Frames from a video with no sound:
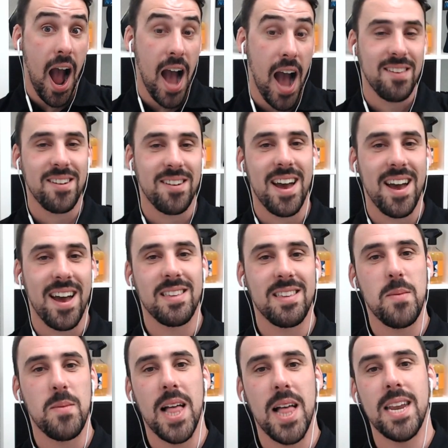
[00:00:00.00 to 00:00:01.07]
hey there guys,
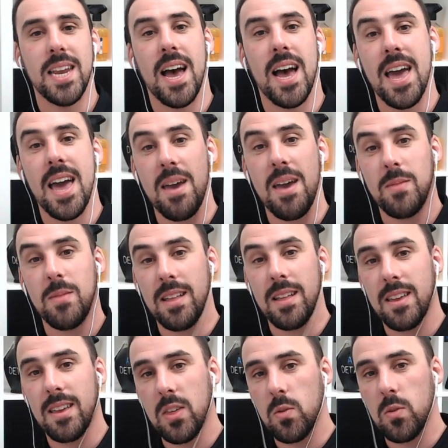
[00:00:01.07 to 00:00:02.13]
I'm Alan at
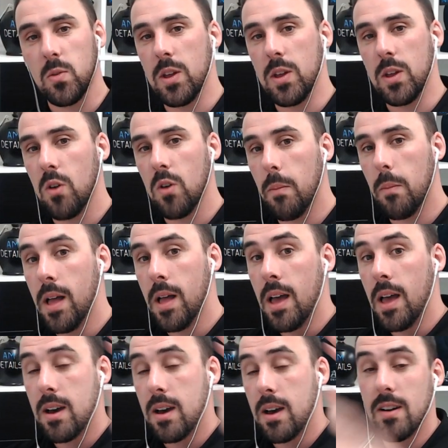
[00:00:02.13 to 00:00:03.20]
AMDetails, where we drop
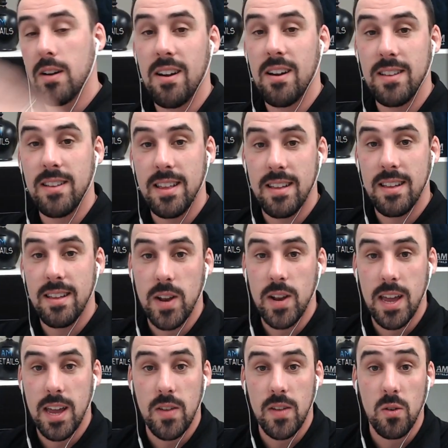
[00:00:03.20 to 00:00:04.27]
car care and detailing
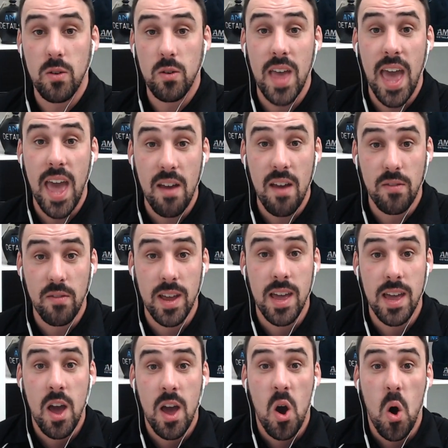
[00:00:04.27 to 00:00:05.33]
related videos
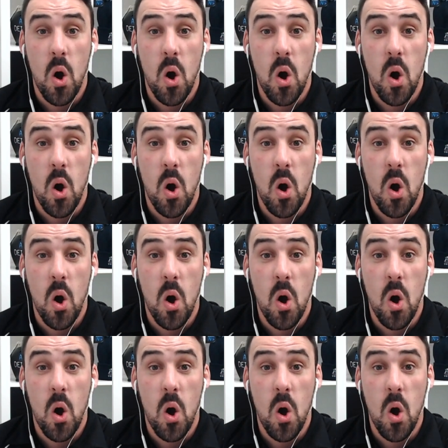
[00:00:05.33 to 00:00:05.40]
every